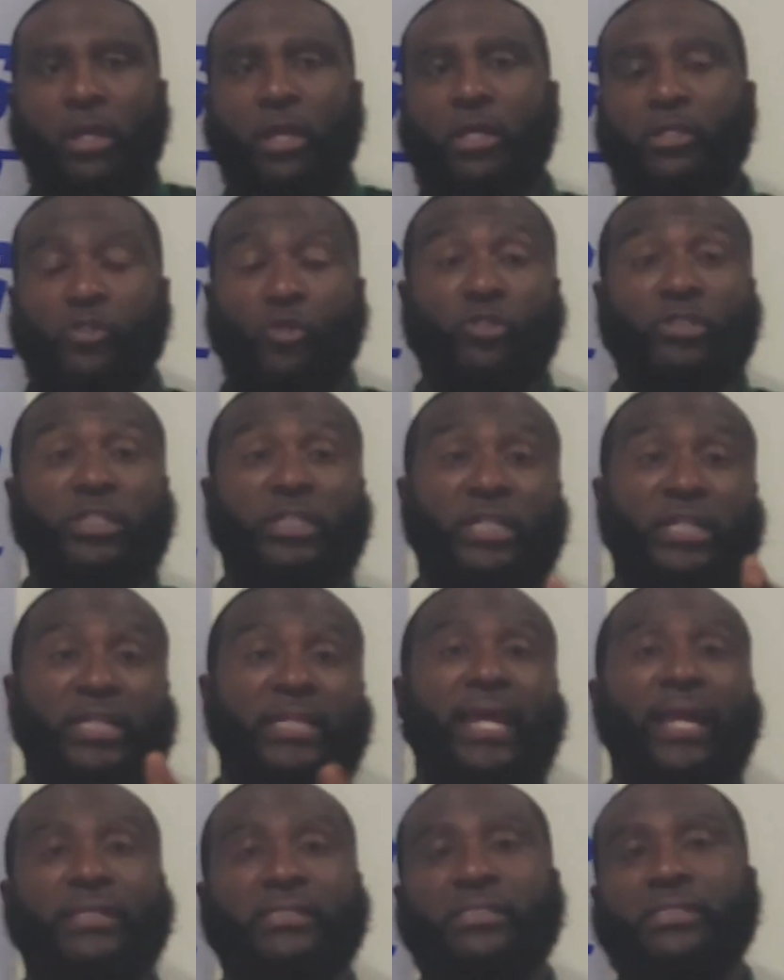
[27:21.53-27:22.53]
So to the
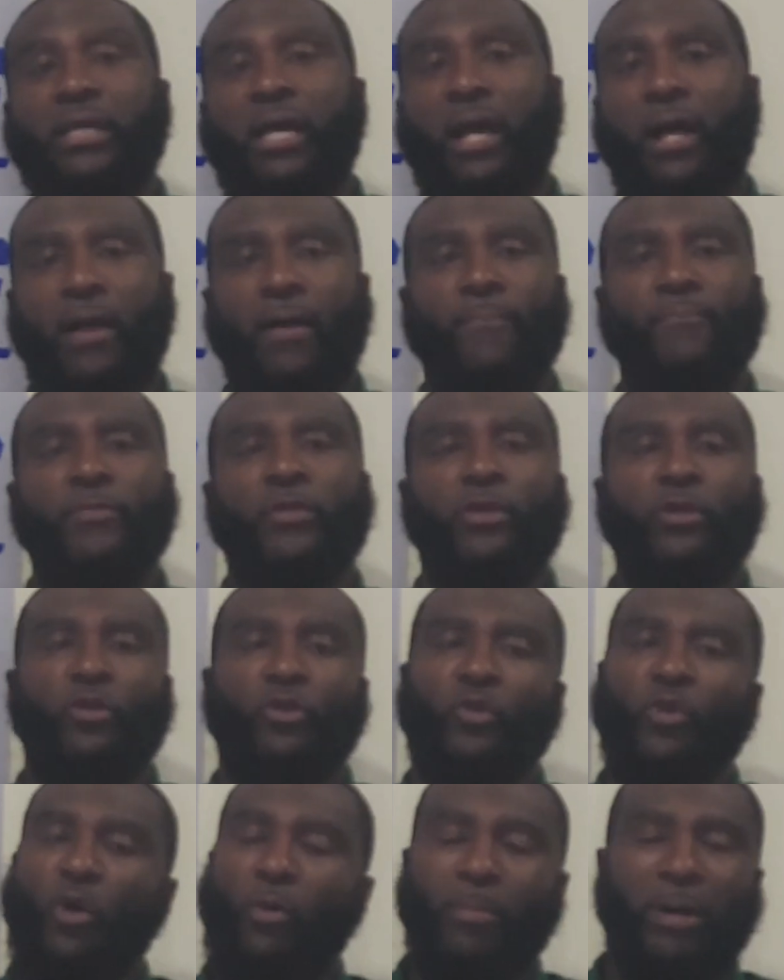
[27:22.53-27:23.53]
next time, you
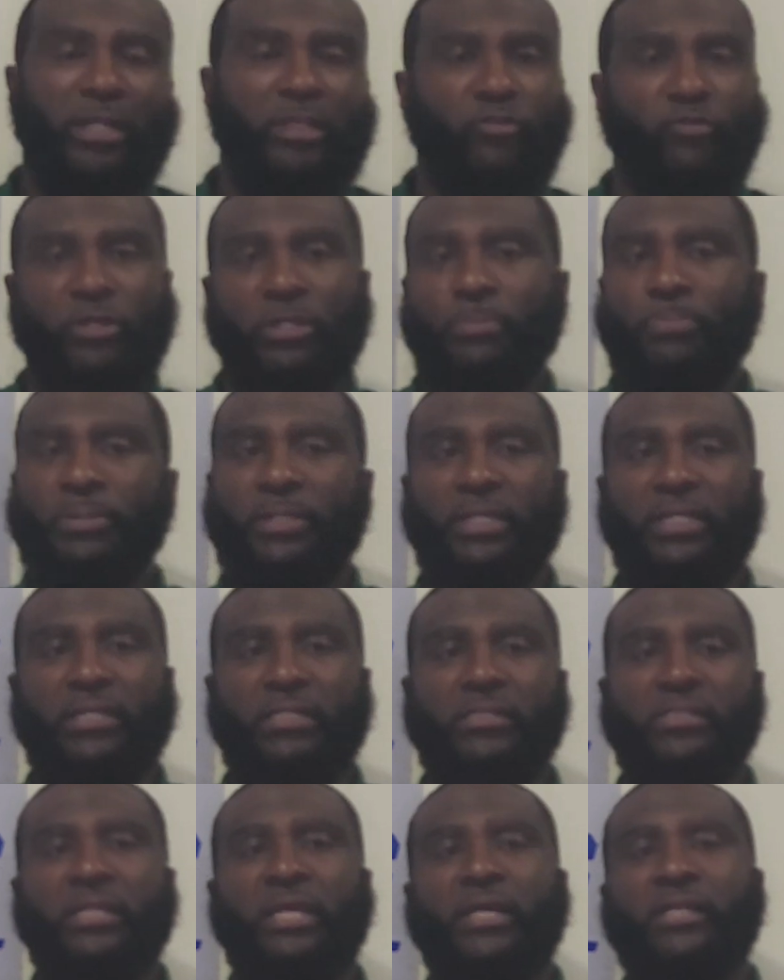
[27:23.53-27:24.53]
know my 3
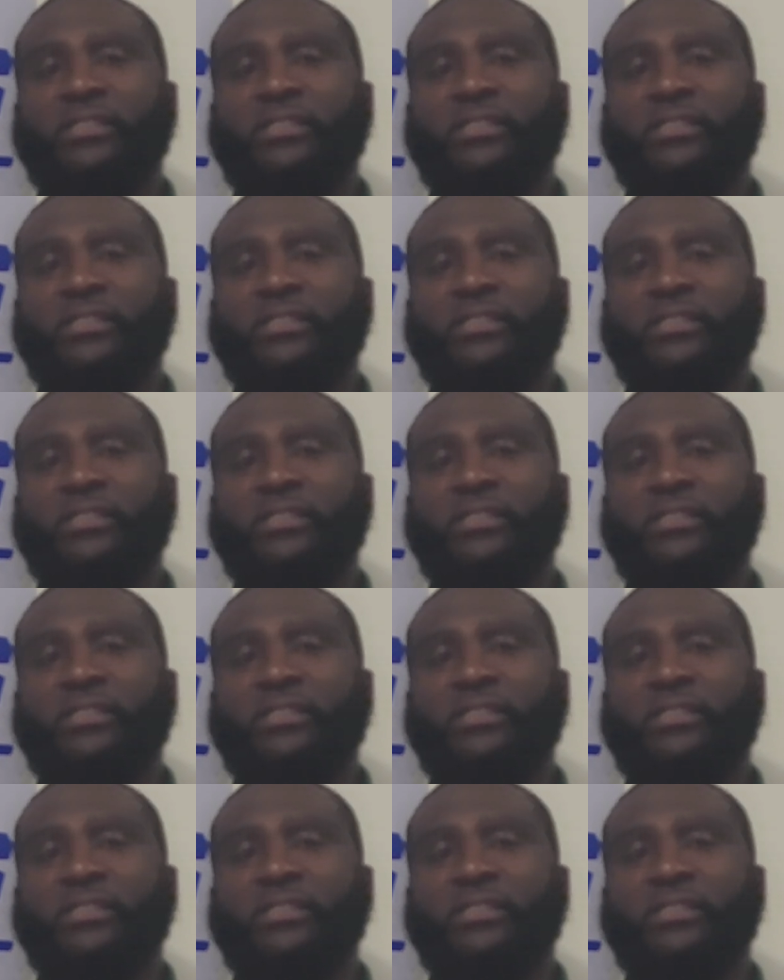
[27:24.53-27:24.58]
Ps.